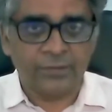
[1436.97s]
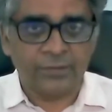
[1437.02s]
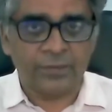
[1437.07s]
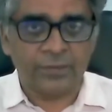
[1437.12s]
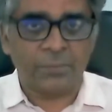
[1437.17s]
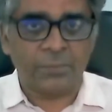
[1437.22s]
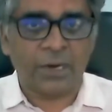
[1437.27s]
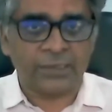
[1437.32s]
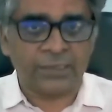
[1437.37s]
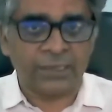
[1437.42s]

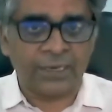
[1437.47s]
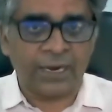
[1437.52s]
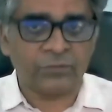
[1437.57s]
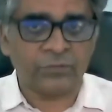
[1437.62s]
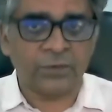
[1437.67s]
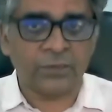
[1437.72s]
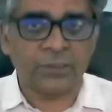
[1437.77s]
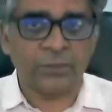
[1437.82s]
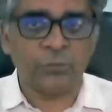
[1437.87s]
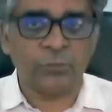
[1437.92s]
The
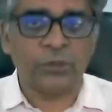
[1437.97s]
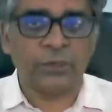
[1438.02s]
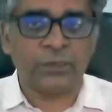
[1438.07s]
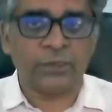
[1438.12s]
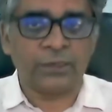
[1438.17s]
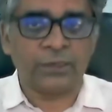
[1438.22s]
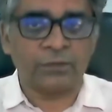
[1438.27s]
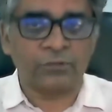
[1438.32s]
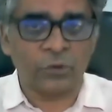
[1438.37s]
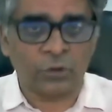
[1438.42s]
multilateral
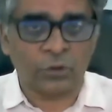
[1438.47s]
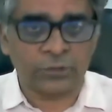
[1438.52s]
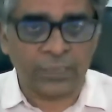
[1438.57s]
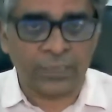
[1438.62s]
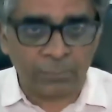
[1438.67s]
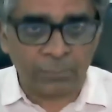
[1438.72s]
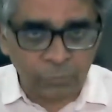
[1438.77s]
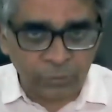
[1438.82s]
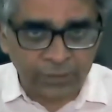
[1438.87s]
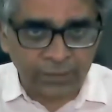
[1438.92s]
community has not
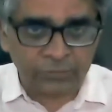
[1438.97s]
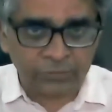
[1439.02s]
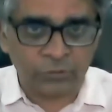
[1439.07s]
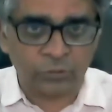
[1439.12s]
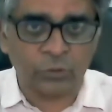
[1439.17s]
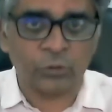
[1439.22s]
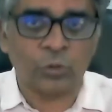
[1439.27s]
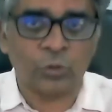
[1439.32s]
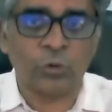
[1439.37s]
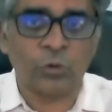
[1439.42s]
come together
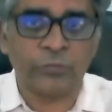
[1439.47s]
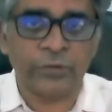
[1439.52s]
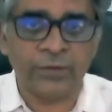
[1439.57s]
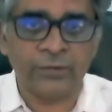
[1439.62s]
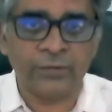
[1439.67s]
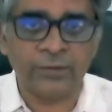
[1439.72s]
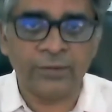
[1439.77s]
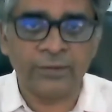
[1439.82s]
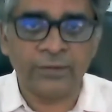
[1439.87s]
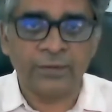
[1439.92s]
on
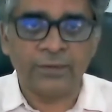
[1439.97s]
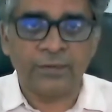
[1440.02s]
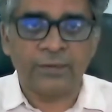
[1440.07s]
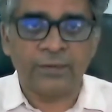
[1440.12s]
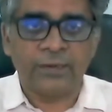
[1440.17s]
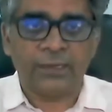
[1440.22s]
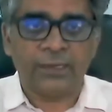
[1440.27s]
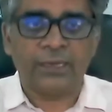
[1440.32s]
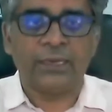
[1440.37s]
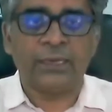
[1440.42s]
COVID
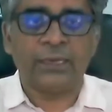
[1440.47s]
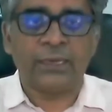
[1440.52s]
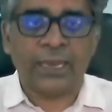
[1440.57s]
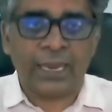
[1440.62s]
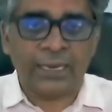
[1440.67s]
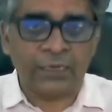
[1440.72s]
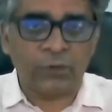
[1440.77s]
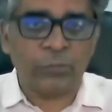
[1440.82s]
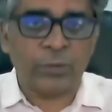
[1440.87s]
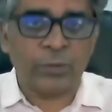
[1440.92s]
in
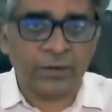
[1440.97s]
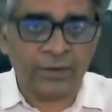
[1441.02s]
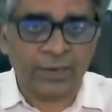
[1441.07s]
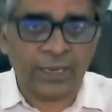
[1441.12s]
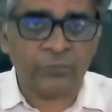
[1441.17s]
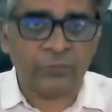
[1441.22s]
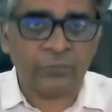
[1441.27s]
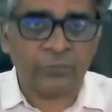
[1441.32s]
anywhere like we